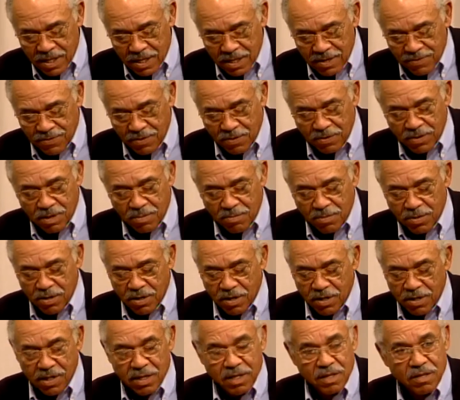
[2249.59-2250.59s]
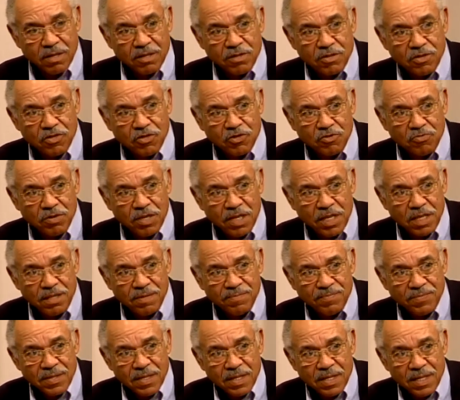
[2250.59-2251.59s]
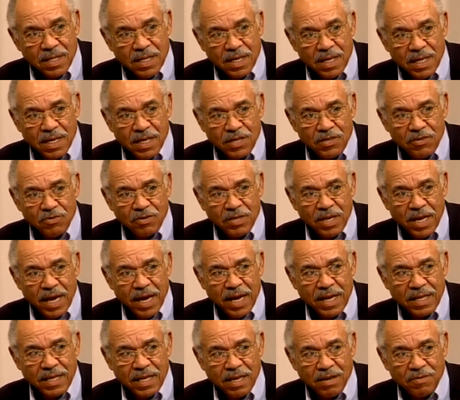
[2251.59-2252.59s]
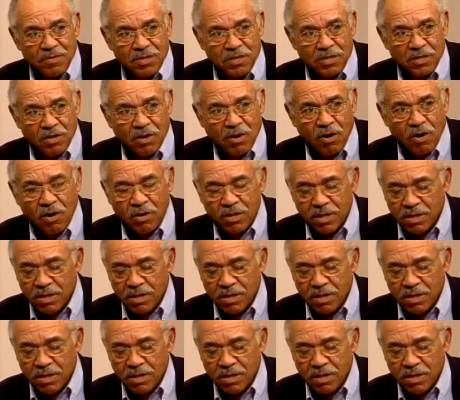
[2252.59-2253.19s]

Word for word: phone number on the on the screen, and you can give us a call.